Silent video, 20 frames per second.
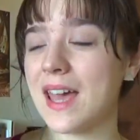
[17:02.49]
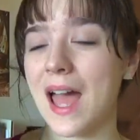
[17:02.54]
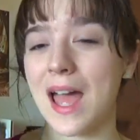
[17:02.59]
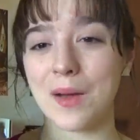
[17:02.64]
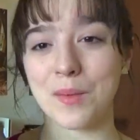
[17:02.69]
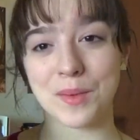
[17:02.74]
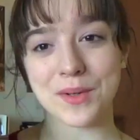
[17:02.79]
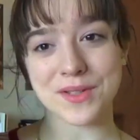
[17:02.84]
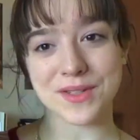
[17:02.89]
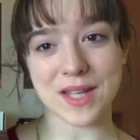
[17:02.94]

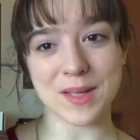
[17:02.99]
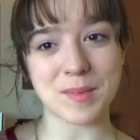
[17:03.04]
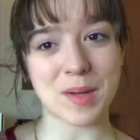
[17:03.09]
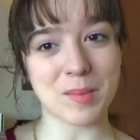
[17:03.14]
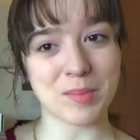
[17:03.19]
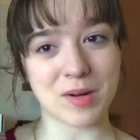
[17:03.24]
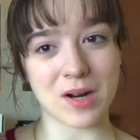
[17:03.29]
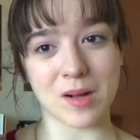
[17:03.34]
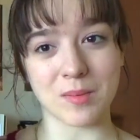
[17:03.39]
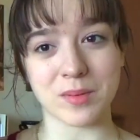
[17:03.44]
I will say my
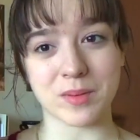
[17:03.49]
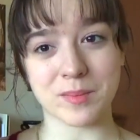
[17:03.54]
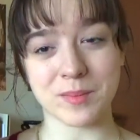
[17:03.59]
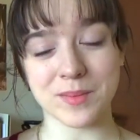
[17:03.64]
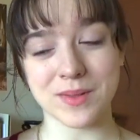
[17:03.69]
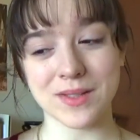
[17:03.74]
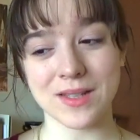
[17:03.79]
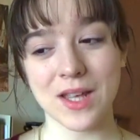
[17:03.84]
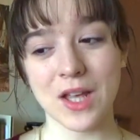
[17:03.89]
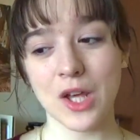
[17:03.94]

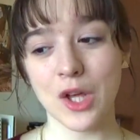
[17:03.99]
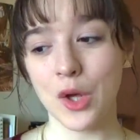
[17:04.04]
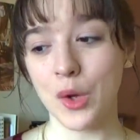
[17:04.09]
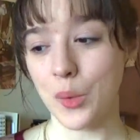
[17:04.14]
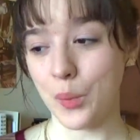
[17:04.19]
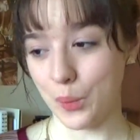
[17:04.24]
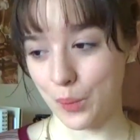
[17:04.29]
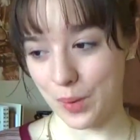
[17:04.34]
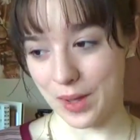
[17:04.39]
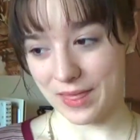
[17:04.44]
problems
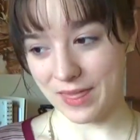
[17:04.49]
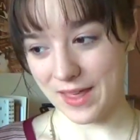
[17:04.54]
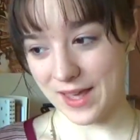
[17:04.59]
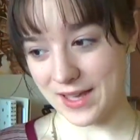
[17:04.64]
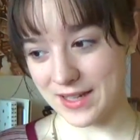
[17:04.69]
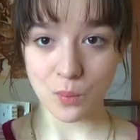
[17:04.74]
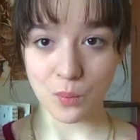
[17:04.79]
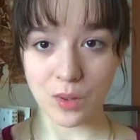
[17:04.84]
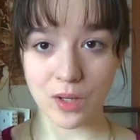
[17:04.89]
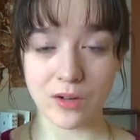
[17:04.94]
with
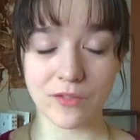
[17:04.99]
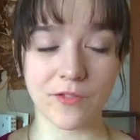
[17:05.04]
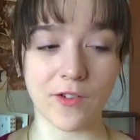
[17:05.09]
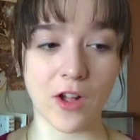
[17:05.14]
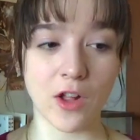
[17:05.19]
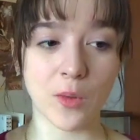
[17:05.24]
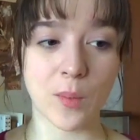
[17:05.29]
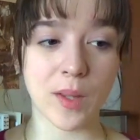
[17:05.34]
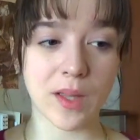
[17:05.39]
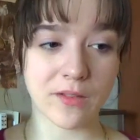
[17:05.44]
it. We are
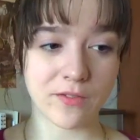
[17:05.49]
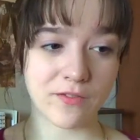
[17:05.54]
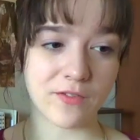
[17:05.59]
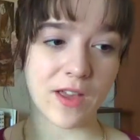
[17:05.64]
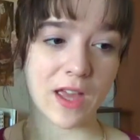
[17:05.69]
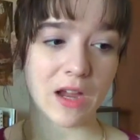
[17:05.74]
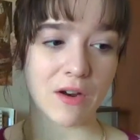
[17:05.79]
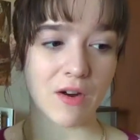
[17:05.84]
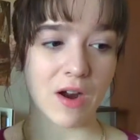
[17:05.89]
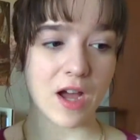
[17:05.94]
following
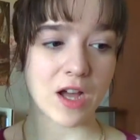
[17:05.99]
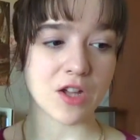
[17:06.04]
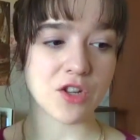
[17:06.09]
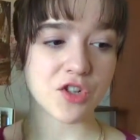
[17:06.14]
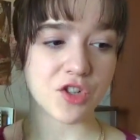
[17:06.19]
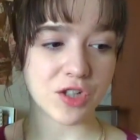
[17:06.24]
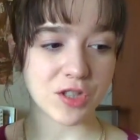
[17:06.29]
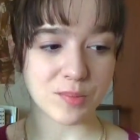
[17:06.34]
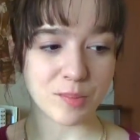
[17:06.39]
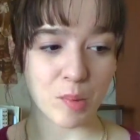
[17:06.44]
Feyre.
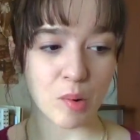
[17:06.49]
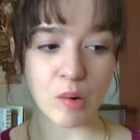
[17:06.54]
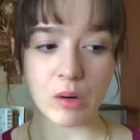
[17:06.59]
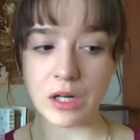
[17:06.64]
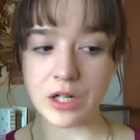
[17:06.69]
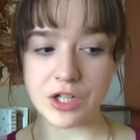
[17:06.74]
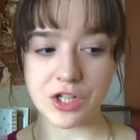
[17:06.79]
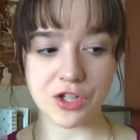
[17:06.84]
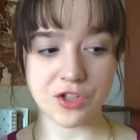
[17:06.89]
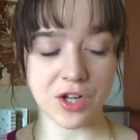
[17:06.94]
She's
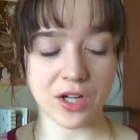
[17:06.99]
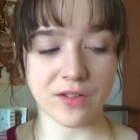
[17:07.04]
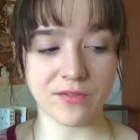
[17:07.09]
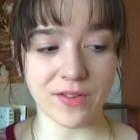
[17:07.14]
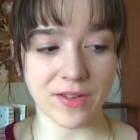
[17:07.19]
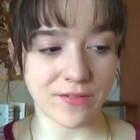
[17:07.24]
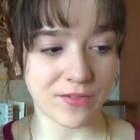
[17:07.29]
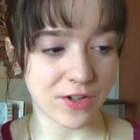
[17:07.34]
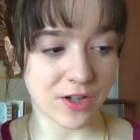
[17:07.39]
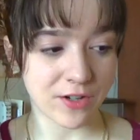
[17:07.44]
poor. She's trying to
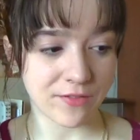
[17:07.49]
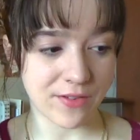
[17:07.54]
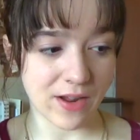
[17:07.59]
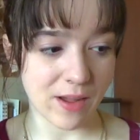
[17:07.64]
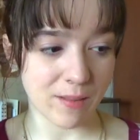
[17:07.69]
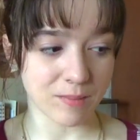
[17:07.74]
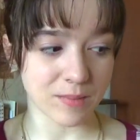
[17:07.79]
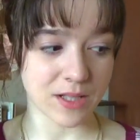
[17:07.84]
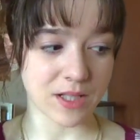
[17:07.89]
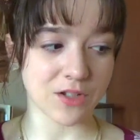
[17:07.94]
feed for her
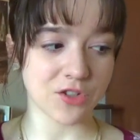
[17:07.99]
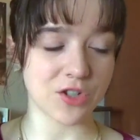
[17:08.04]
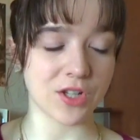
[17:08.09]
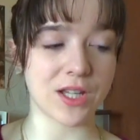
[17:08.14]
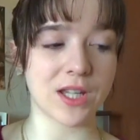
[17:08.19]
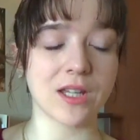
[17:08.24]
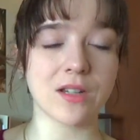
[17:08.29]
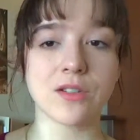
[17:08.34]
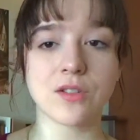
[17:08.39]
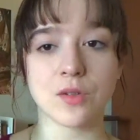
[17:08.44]
family. She
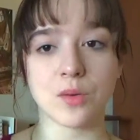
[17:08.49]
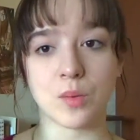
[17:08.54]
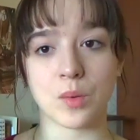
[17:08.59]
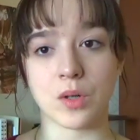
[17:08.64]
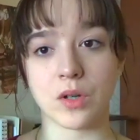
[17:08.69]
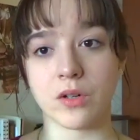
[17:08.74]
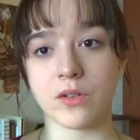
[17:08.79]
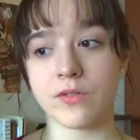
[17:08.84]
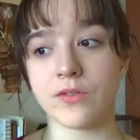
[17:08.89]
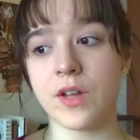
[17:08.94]
kills a
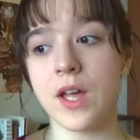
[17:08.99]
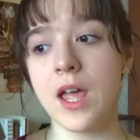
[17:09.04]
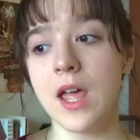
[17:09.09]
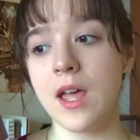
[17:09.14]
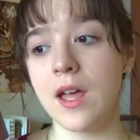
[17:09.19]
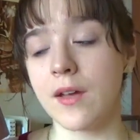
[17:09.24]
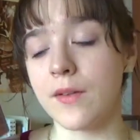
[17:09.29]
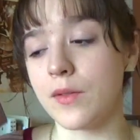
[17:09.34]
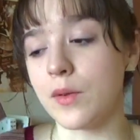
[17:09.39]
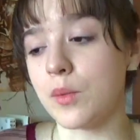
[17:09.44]

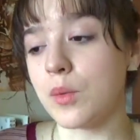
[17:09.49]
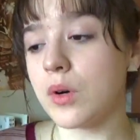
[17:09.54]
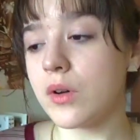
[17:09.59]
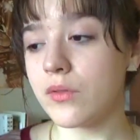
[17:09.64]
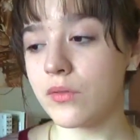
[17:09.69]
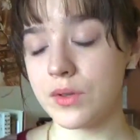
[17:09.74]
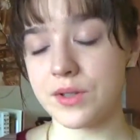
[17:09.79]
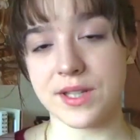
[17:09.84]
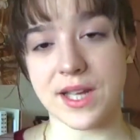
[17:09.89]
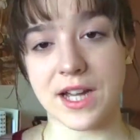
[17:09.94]
wolf. The
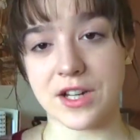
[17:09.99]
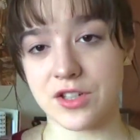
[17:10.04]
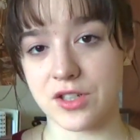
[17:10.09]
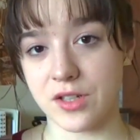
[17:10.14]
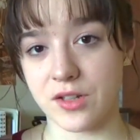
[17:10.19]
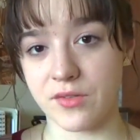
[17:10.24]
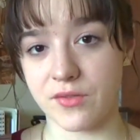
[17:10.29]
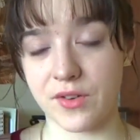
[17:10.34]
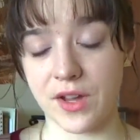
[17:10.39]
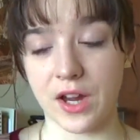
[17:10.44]
wolf was
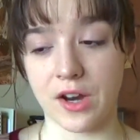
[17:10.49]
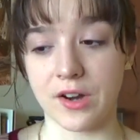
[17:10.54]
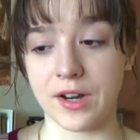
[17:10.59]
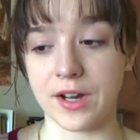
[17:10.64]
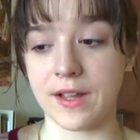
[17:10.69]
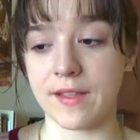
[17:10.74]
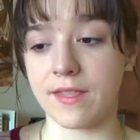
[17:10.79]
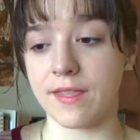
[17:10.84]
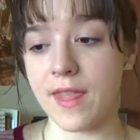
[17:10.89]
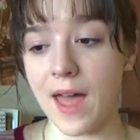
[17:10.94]
actually a
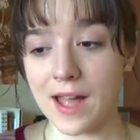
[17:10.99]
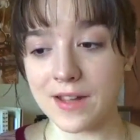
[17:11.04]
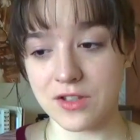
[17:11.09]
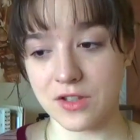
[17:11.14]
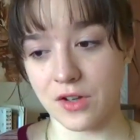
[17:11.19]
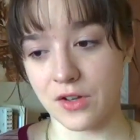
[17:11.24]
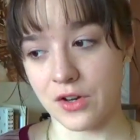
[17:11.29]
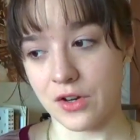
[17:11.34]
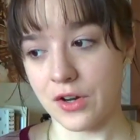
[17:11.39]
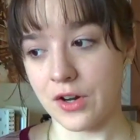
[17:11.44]
fairy. That's
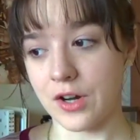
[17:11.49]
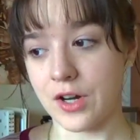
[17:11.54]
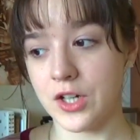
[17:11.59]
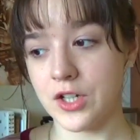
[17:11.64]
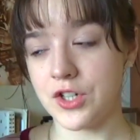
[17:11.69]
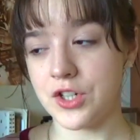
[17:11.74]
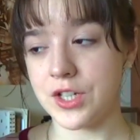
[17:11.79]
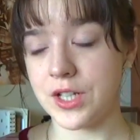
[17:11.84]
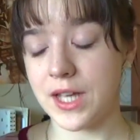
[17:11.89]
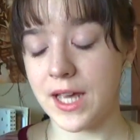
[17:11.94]
on her.
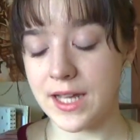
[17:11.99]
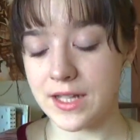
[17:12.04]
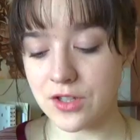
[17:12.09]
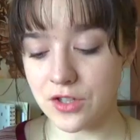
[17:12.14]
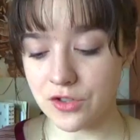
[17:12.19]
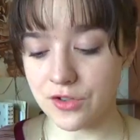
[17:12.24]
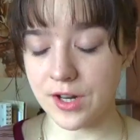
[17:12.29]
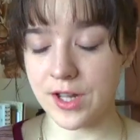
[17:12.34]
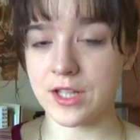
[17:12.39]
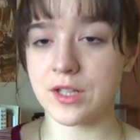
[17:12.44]
She
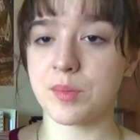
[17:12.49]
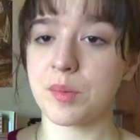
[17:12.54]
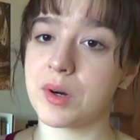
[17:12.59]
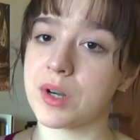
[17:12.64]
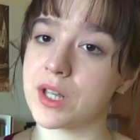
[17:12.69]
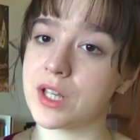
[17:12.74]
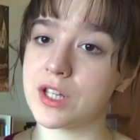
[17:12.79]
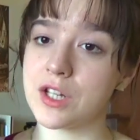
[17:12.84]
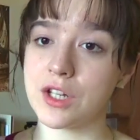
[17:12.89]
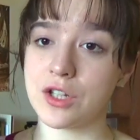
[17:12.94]
gets
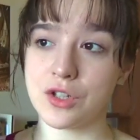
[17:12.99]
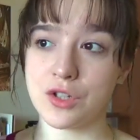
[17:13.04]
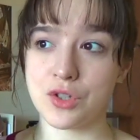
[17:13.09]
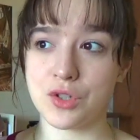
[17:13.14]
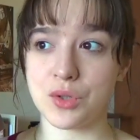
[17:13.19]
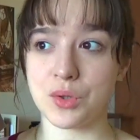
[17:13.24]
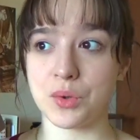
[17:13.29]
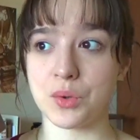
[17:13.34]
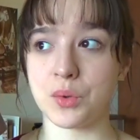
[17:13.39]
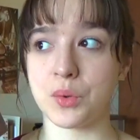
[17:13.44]
transported
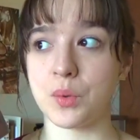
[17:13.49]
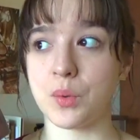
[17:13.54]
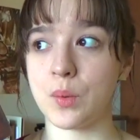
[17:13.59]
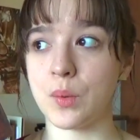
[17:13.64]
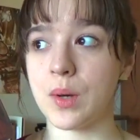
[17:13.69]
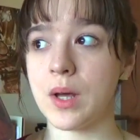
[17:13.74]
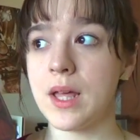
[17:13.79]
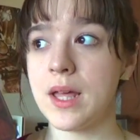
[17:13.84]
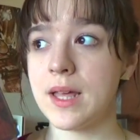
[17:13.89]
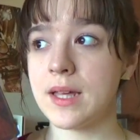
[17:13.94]

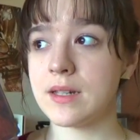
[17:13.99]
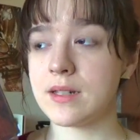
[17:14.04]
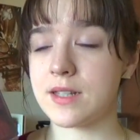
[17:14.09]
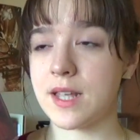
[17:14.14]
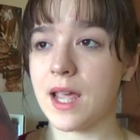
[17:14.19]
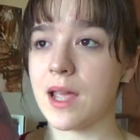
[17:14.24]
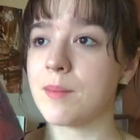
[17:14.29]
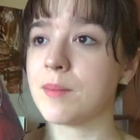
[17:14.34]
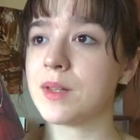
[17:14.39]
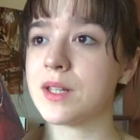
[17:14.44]
to
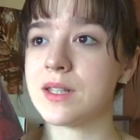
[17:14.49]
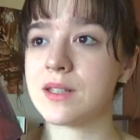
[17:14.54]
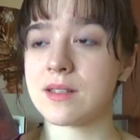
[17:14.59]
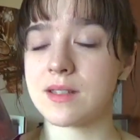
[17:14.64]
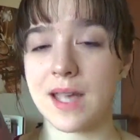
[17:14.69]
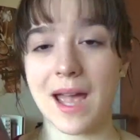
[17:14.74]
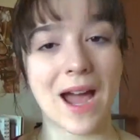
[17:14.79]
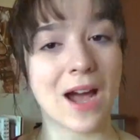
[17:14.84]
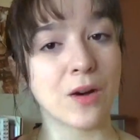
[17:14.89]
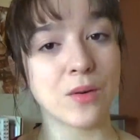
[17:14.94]

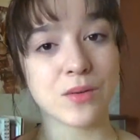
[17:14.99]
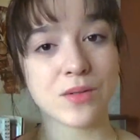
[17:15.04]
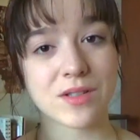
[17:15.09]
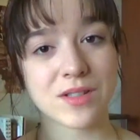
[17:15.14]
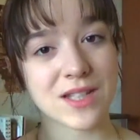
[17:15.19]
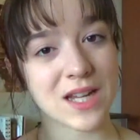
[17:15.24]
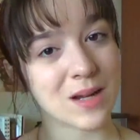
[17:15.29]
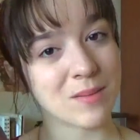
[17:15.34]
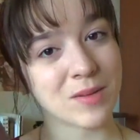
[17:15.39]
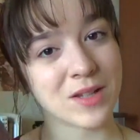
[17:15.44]
Tamlin's house.
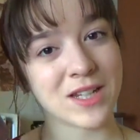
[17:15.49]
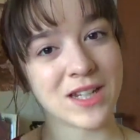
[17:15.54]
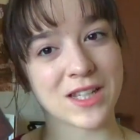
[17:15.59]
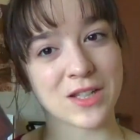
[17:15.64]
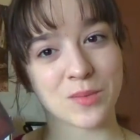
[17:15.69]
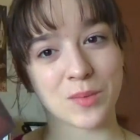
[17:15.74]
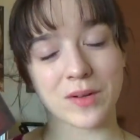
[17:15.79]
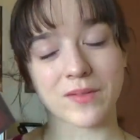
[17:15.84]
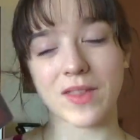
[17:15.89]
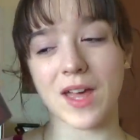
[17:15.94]
Tamlin
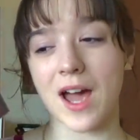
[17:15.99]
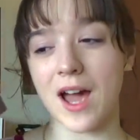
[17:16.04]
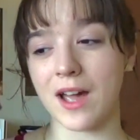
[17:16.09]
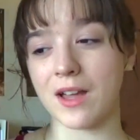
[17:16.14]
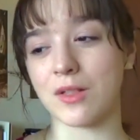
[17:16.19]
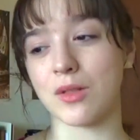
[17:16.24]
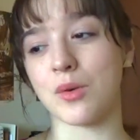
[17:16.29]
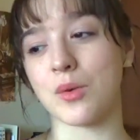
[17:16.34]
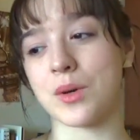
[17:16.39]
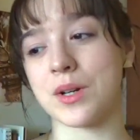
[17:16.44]
is one of the
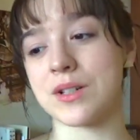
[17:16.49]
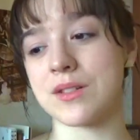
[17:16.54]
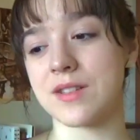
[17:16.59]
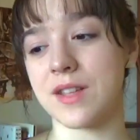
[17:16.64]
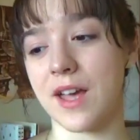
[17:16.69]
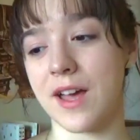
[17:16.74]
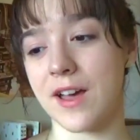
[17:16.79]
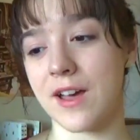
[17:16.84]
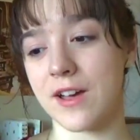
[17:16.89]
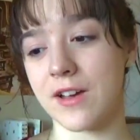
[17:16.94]
High Lords
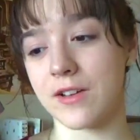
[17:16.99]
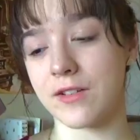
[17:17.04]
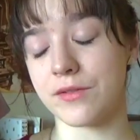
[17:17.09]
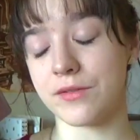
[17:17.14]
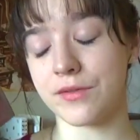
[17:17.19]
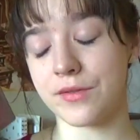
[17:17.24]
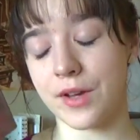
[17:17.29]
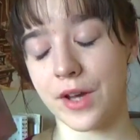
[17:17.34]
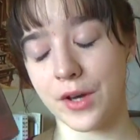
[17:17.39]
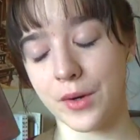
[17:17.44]

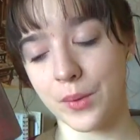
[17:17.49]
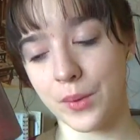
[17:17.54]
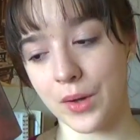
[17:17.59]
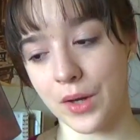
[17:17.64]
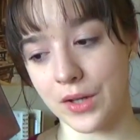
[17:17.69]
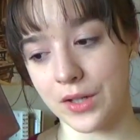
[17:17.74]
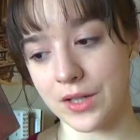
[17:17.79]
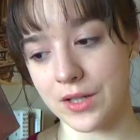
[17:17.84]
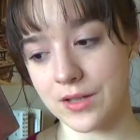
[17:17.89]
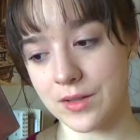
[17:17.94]
of, oh
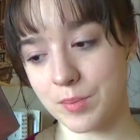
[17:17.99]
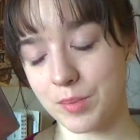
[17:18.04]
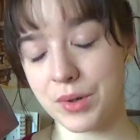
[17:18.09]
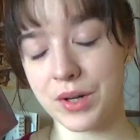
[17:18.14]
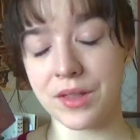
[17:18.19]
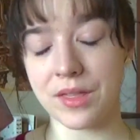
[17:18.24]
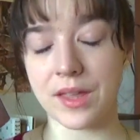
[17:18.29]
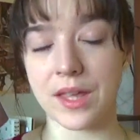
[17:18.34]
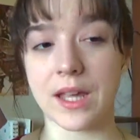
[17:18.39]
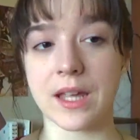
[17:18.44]
goodness,
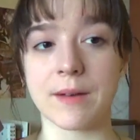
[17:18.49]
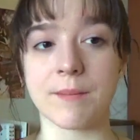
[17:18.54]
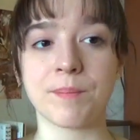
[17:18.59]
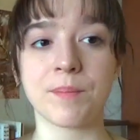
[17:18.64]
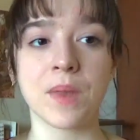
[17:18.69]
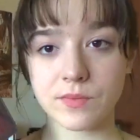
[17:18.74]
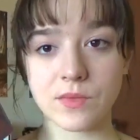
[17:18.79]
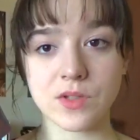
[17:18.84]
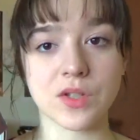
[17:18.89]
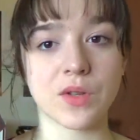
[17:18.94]
Prithian.
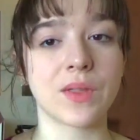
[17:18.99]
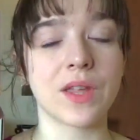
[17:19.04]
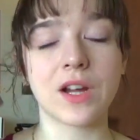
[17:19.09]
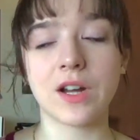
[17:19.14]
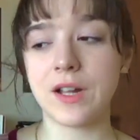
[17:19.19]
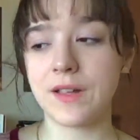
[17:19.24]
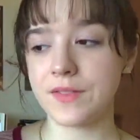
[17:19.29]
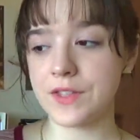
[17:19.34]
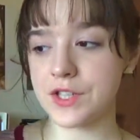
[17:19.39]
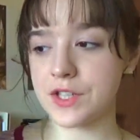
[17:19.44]
So they're
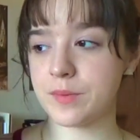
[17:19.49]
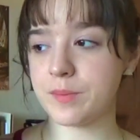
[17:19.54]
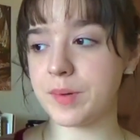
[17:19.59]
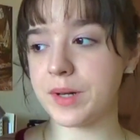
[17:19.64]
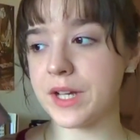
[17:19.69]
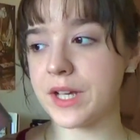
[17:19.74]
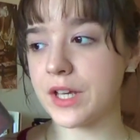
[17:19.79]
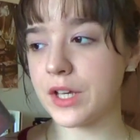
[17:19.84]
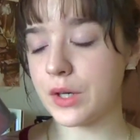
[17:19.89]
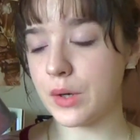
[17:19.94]
in the Spring